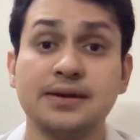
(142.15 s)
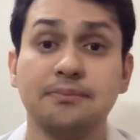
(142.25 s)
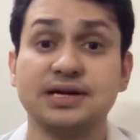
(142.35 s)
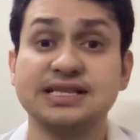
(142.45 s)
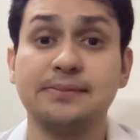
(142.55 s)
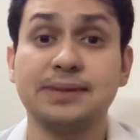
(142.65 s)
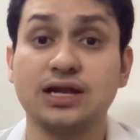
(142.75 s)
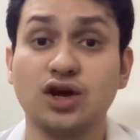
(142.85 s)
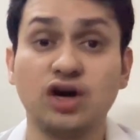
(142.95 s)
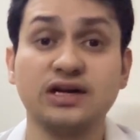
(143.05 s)
but they may
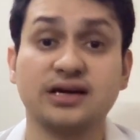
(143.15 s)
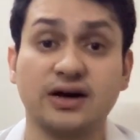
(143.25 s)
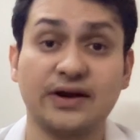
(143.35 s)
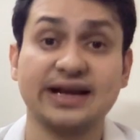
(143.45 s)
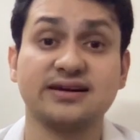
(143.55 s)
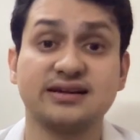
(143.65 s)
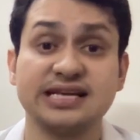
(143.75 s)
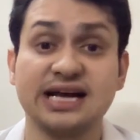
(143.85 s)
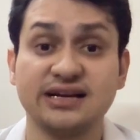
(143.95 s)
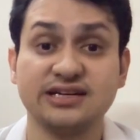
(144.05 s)
not correct
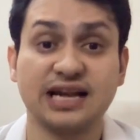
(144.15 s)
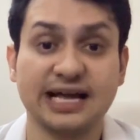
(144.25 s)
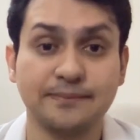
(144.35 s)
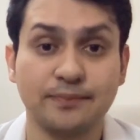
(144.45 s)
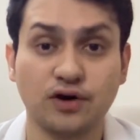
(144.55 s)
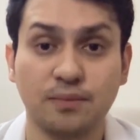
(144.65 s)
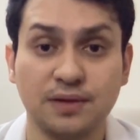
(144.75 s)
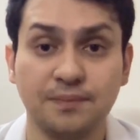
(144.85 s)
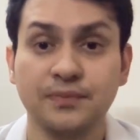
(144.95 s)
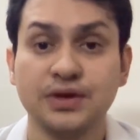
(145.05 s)
the underlying problem.